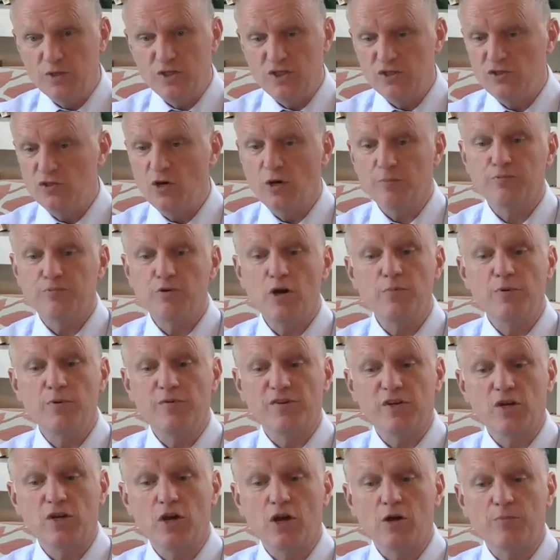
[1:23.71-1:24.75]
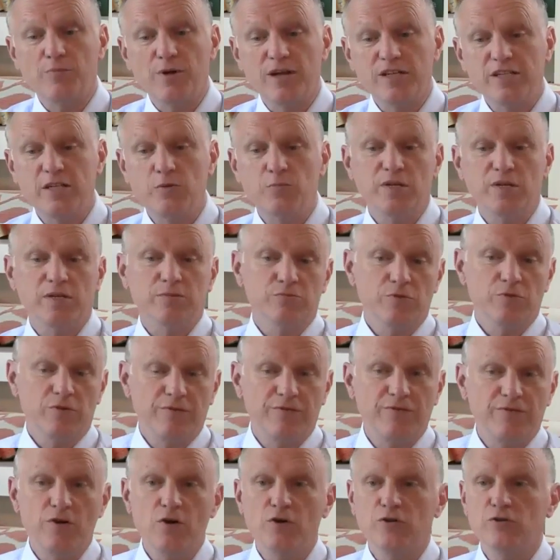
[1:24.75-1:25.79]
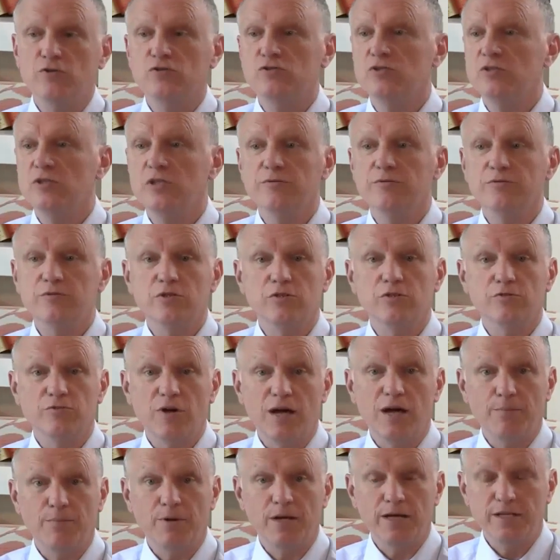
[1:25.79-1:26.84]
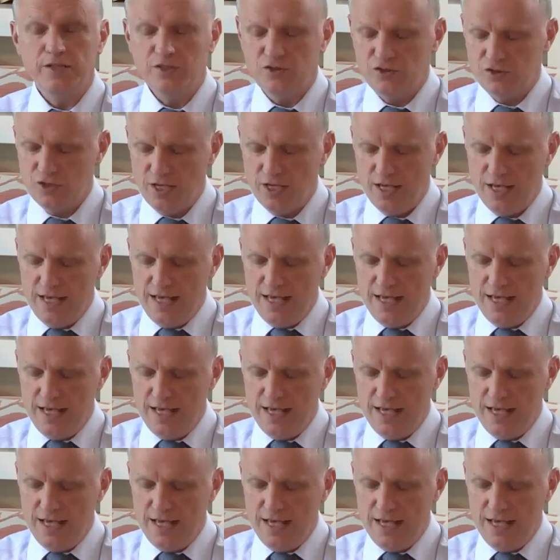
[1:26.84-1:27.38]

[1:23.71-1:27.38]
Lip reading: which is not appropriate for chiropractic, we can refer you to the right place.